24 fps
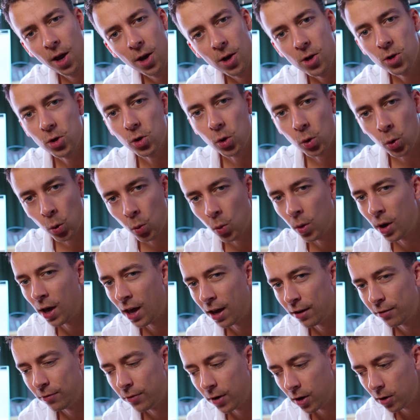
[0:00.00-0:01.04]
so you will
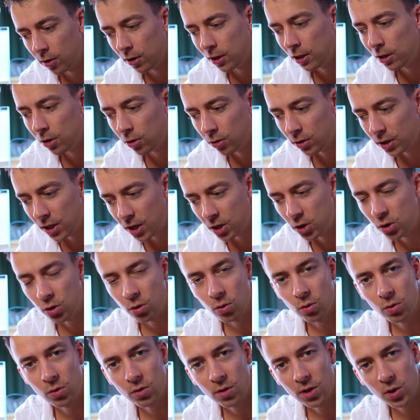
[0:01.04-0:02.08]
have very little
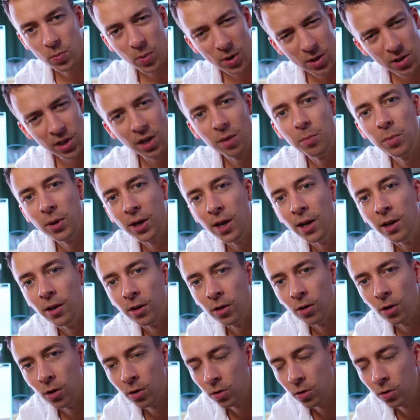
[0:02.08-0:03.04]
issues, especially at the beginning,